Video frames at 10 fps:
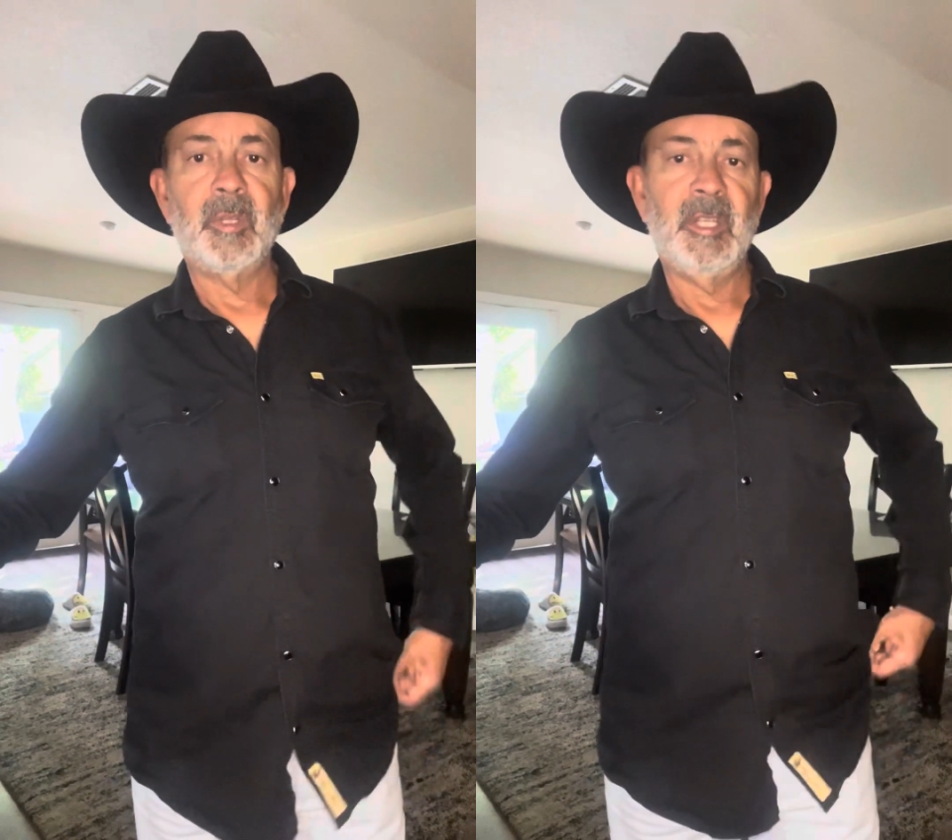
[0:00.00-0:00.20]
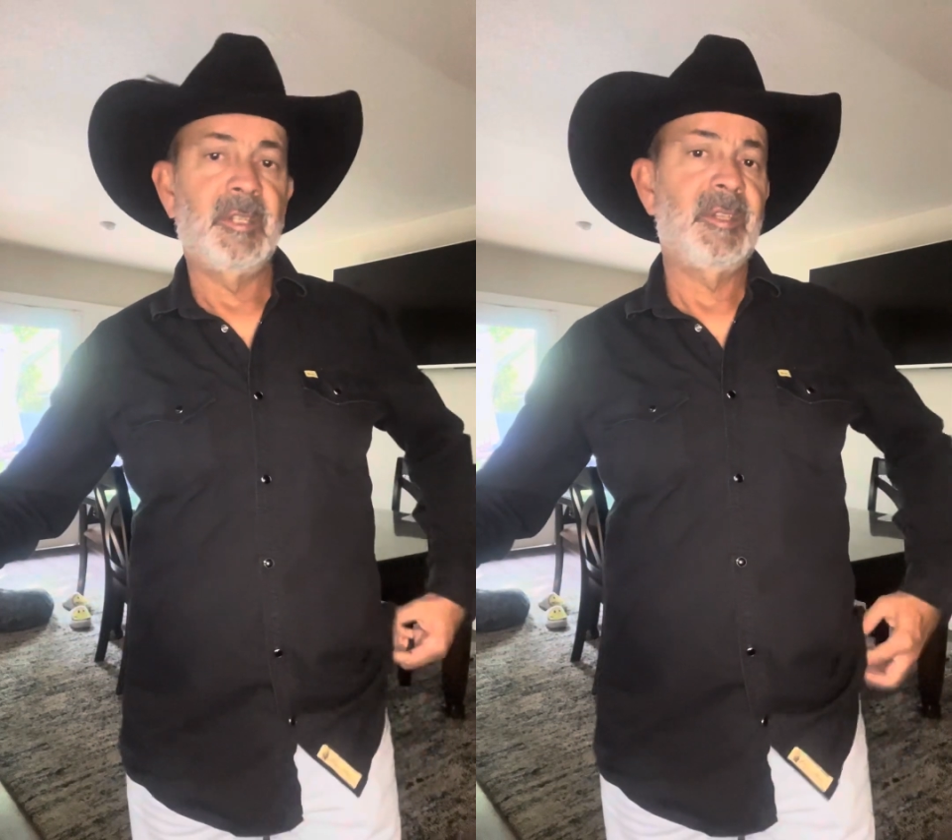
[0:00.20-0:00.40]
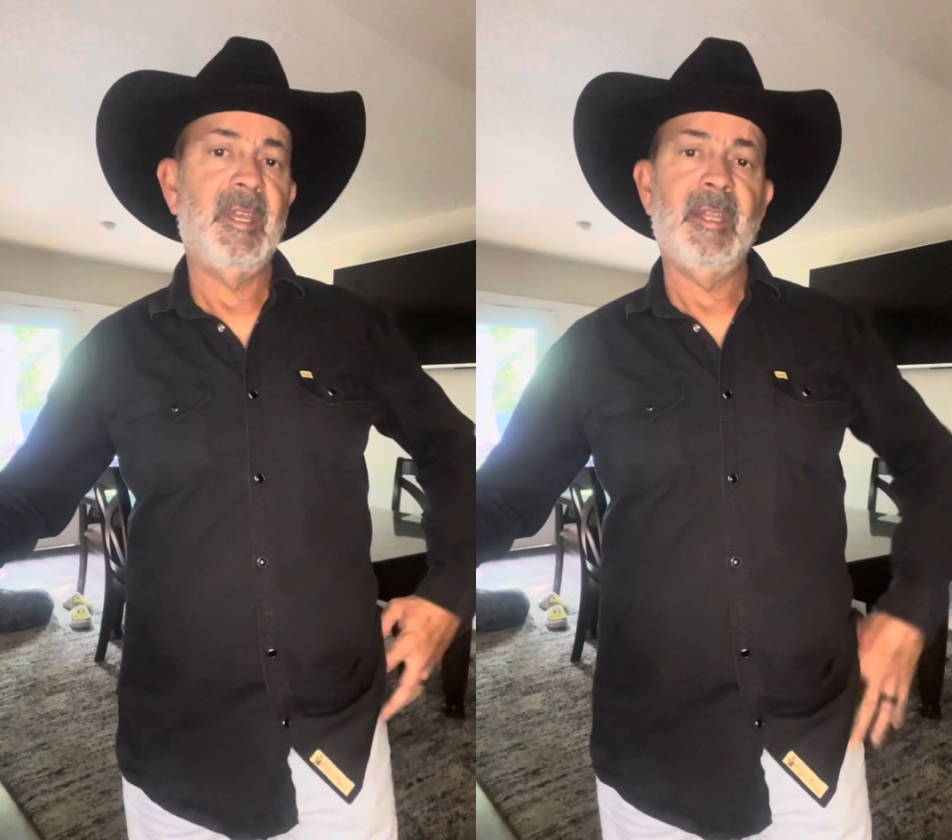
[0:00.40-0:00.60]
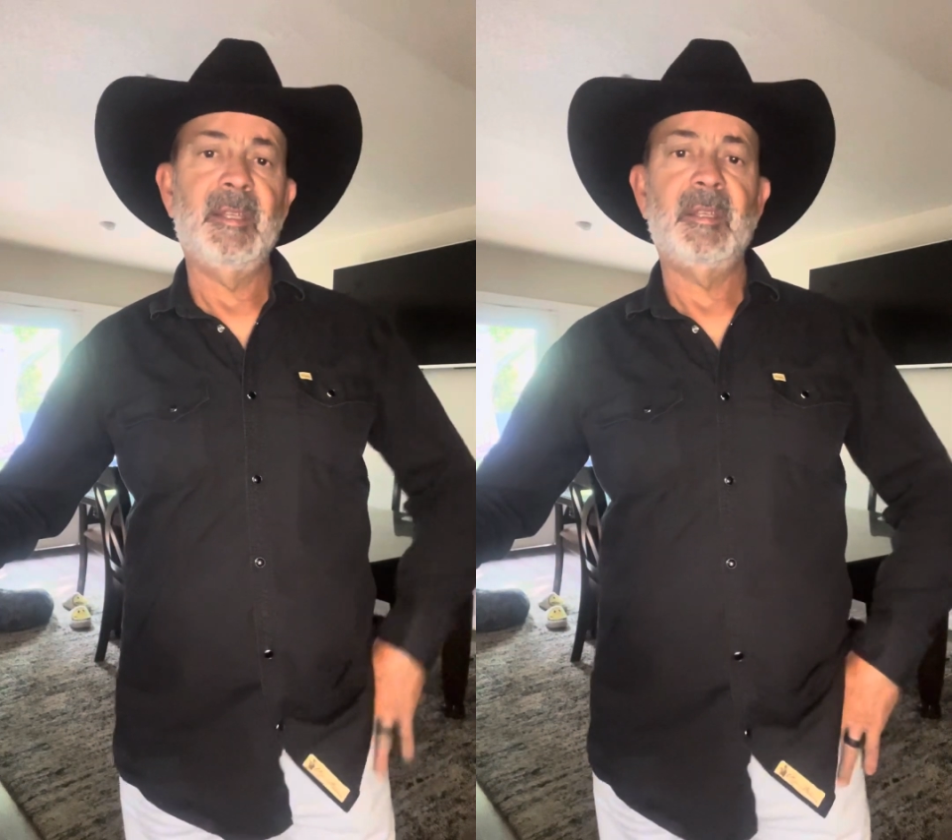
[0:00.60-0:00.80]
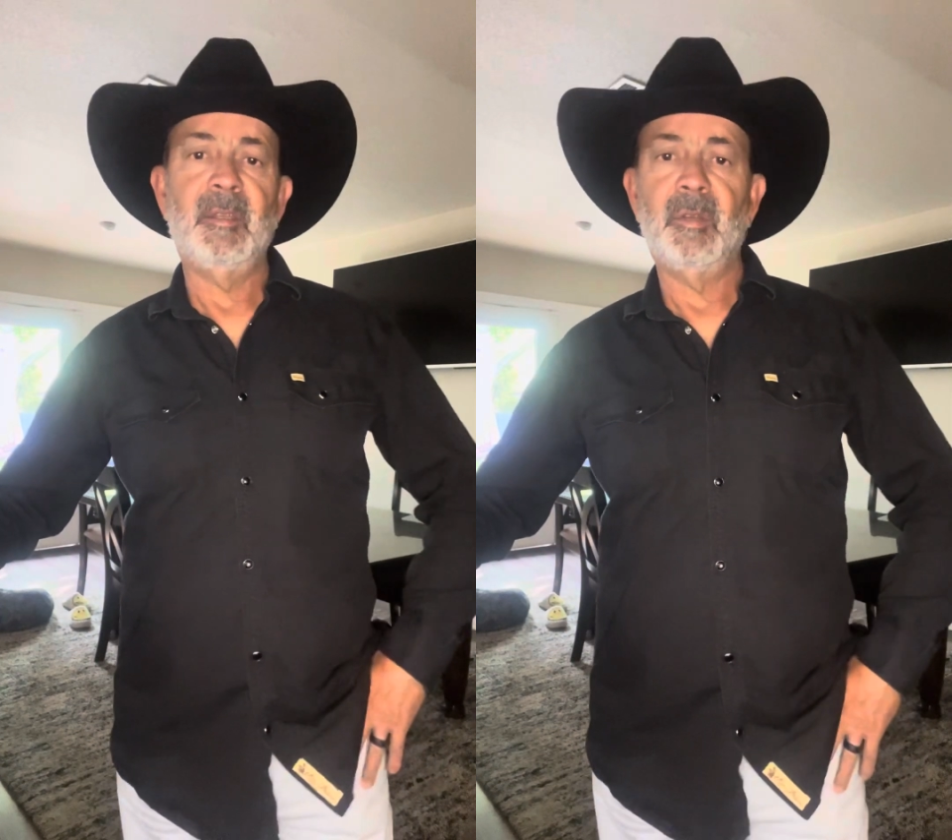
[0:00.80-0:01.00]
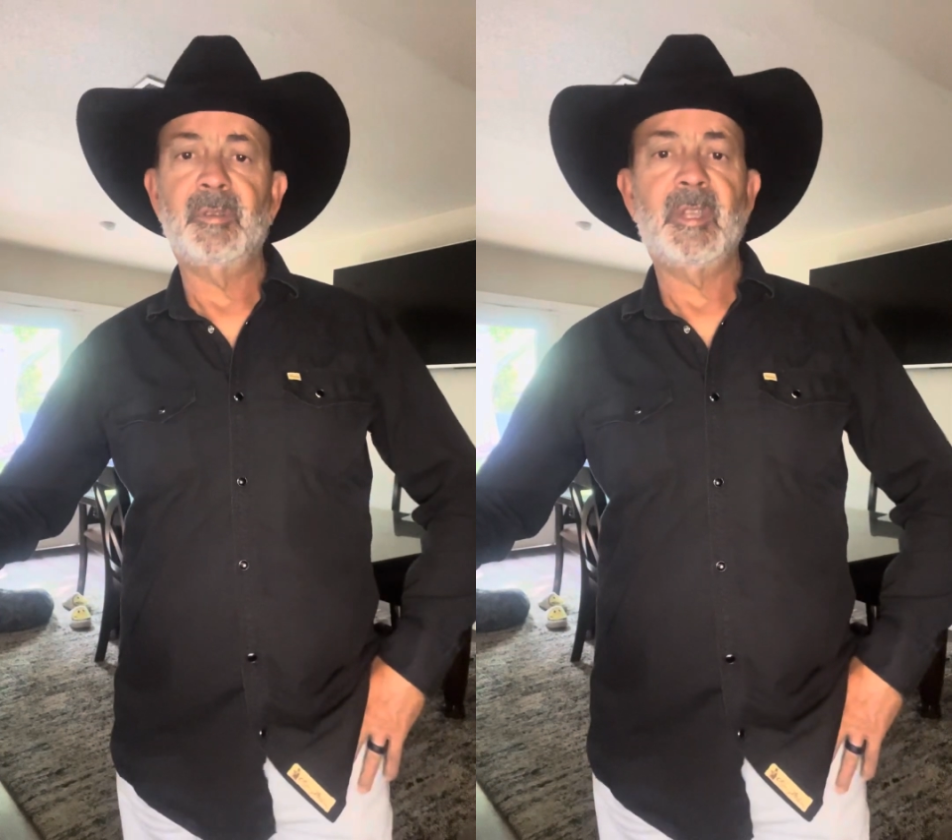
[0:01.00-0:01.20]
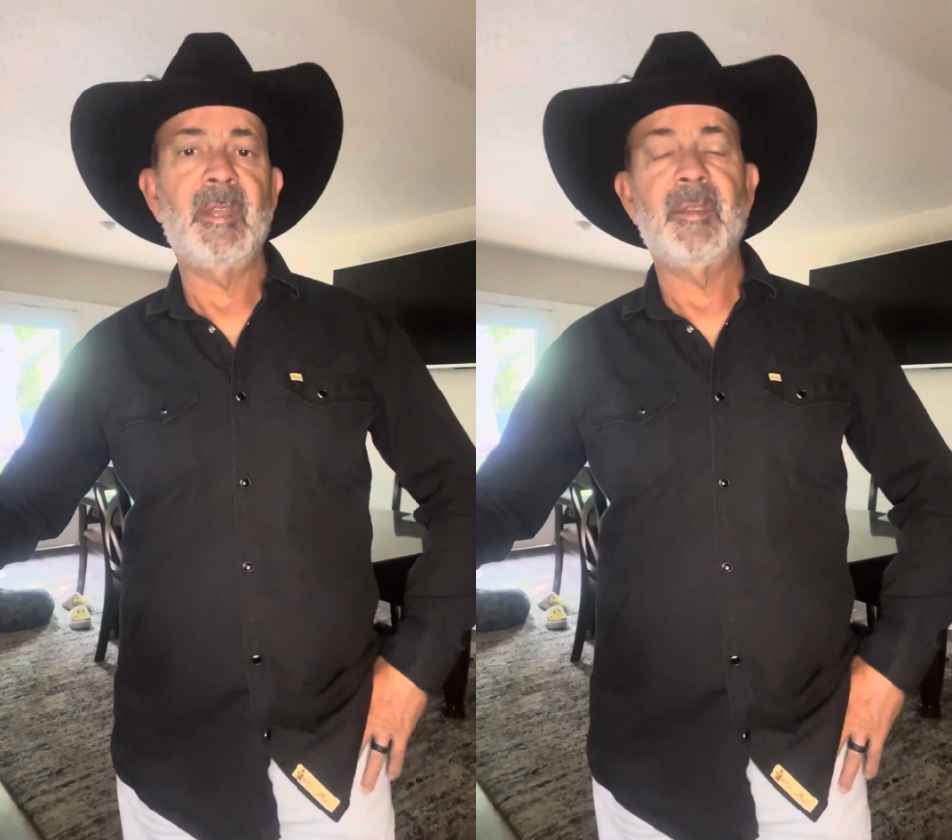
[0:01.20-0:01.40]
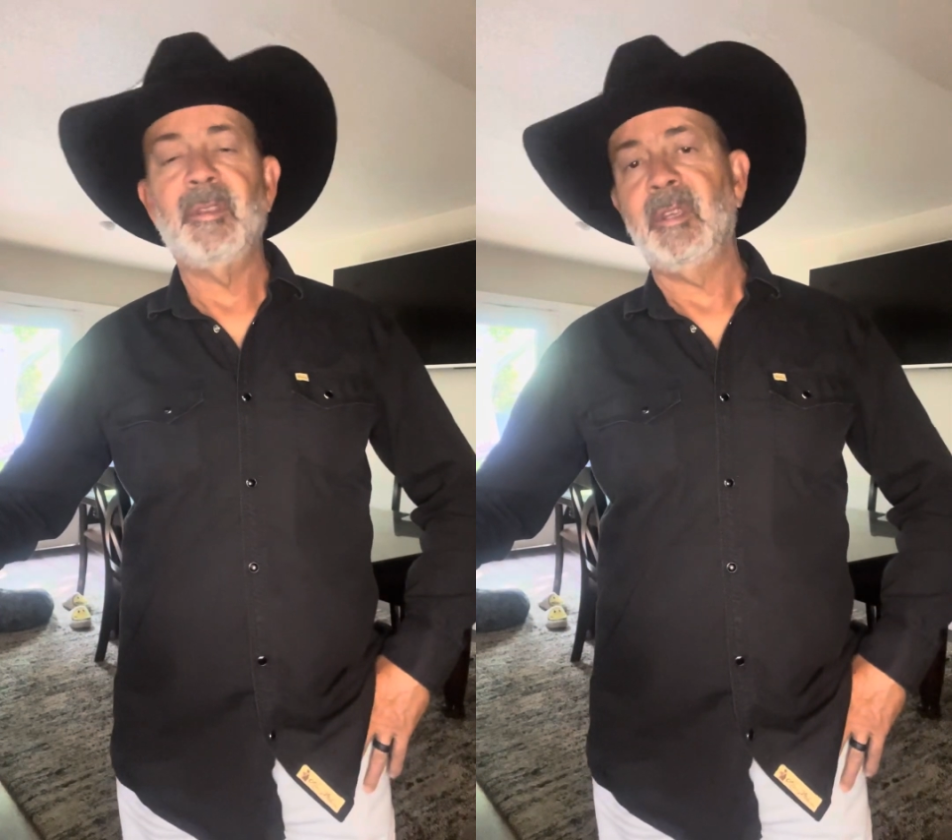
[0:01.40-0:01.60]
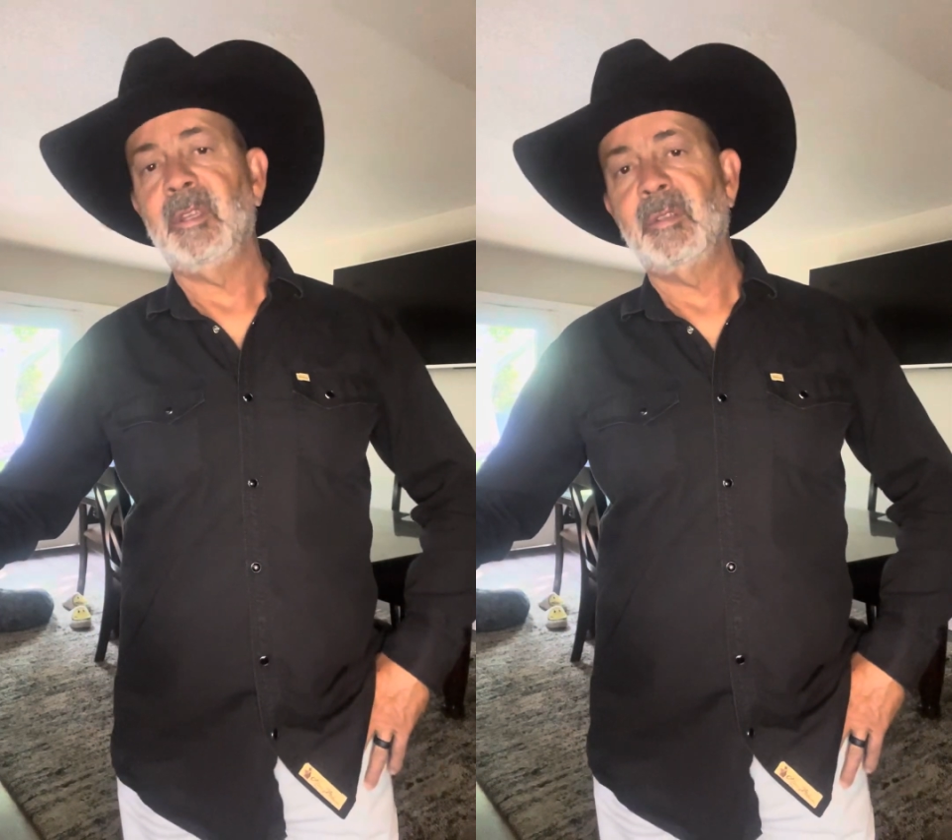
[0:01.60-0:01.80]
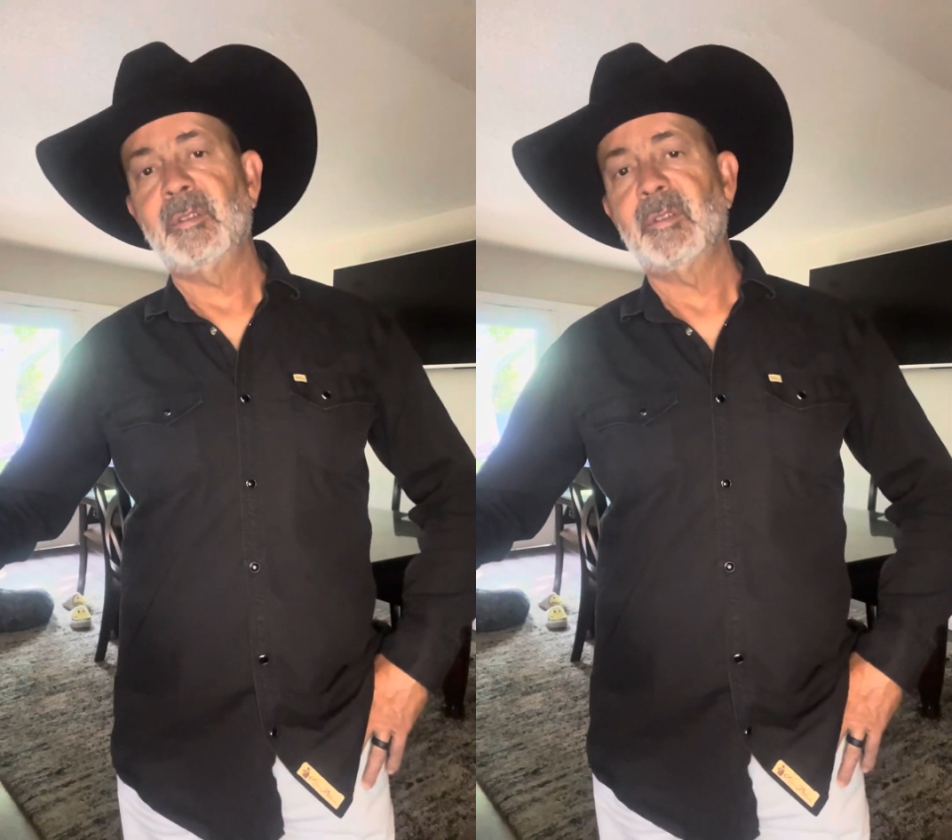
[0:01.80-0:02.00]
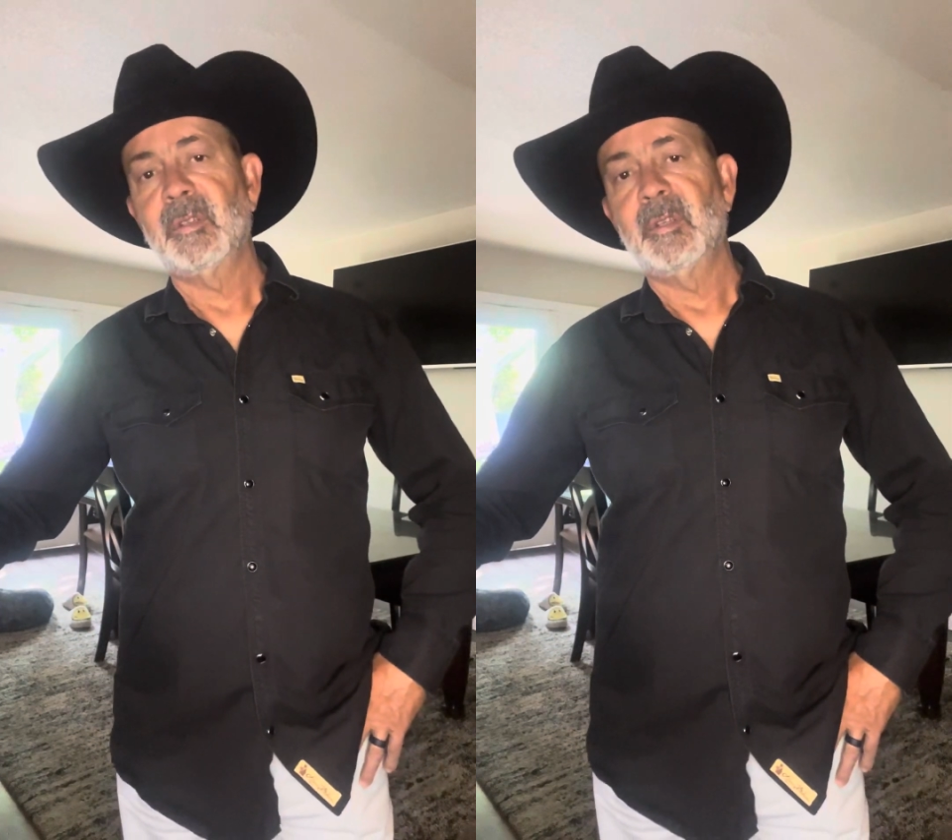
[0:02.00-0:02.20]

intake and those kind of things.